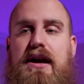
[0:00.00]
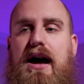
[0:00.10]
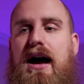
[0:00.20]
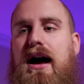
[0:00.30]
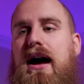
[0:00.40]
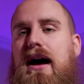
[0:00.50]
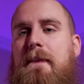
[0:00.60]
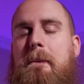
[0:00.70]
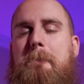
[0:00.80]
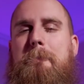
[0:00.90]

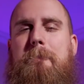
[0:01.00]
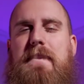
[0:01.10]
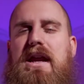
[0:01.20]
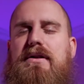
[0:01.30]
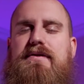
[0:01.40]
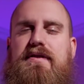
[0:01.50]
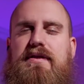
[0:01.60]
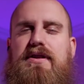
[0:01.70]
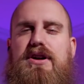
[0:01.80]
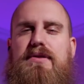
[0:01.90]
You know,
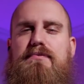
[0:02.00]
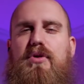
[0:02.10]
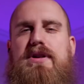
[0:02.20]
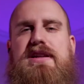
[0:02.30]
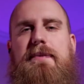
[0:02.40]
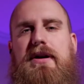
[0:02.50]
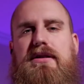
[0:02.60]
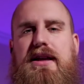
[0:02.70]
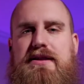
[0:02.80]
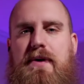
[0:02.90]
your more typical
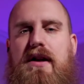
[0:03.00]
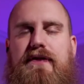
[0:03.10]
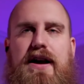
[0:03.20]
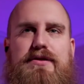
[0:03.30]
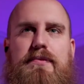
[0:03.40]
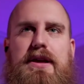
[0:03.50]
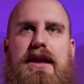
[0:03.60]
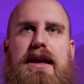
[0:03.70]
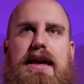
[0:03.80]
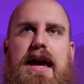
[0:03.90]
lens modifiers would be
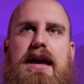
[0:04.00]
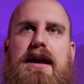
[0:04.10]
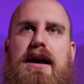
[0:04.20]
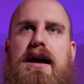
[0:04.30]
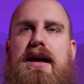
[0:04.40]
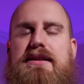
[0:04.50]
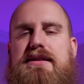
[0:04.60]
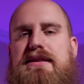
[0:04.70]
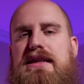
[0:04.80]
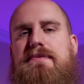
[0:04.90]
like a
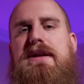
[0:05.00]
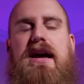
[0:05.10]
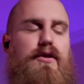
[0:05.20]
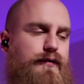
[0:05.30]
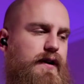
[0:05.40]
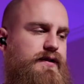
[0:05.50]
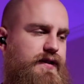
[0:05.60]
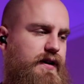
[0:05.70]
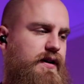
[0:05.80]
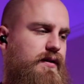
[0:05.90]
CPL
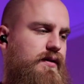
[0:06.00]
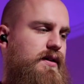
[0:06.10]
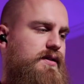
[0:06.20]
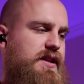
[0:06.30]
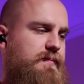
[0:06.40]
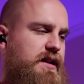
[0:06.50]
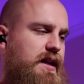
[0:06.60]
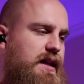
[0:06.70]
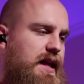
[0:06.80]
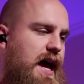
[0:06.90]
filter or something
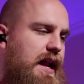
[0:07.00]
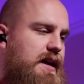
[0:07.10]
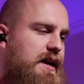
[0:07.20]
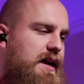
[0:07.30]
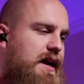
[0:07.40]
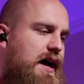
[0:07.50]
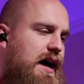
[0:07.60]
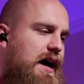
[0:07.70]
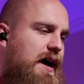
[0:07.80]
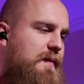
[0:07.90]
like that.
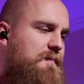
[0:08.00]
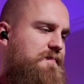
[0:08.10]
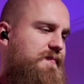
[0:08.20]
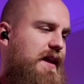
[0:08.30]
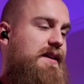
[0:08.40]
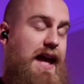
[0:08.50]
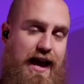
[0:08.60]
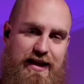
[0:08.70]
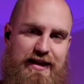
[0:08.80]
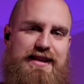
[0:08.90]
Yeah,
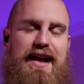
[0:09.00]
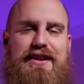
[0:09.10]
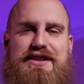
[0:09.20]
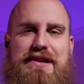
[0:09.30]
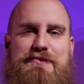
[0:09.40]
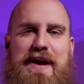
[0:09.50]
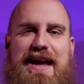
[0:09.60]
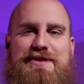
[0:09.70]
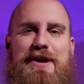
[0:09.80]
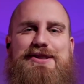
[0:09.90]
exactly. James
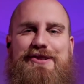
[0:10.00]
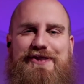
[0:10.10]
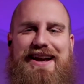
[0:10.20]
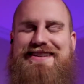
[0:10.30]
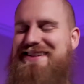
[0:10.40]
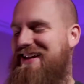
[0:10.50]
Bass, special effects.